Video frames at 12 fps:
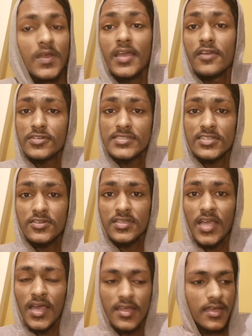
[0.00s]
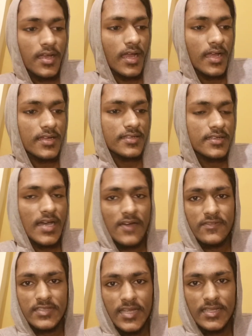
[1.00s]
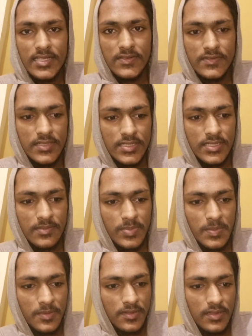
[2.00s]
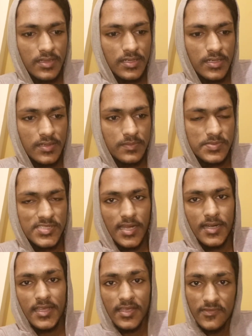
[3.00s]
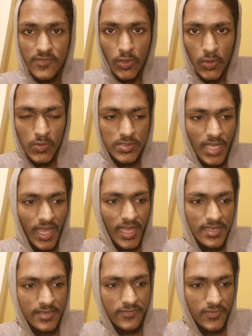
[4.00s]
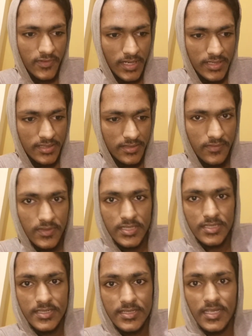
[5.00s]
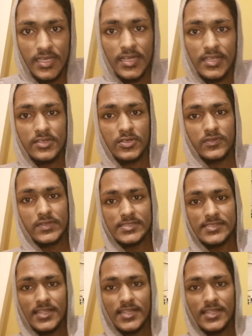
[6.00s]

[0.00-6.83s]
he was a good guy. And after that, there people started taking photos. I took one